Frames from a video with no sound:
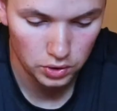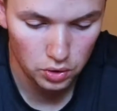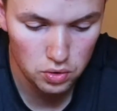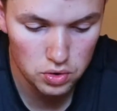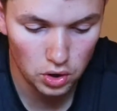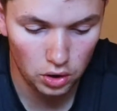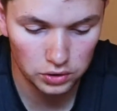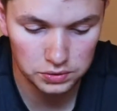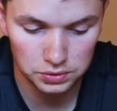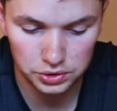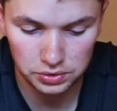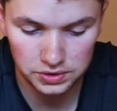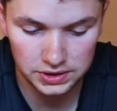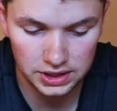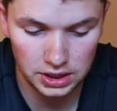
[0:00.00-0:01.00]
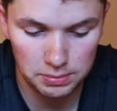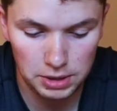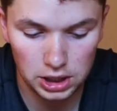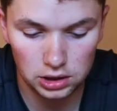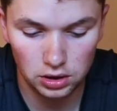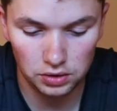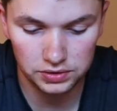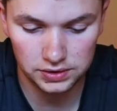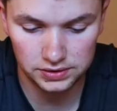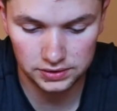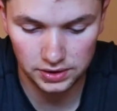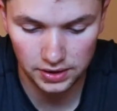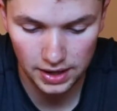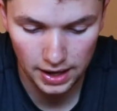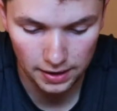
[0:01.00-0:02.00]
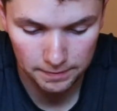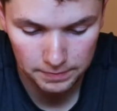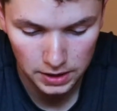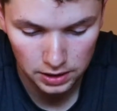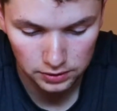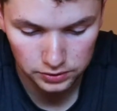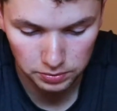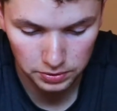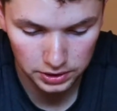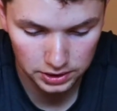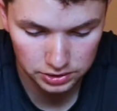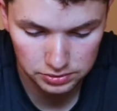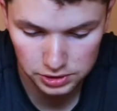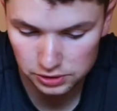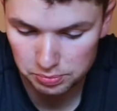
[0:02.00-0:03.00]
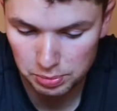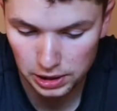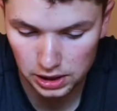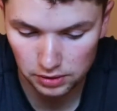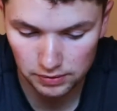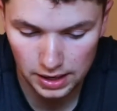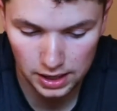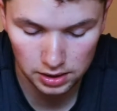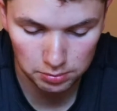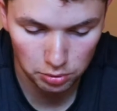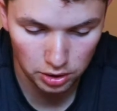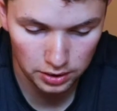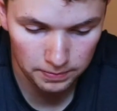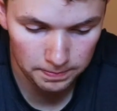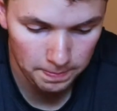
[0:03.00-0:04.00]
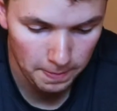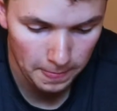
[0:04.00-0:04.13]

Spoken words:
Who knows which one's going to be closest to that? So we're going to just pick a random one.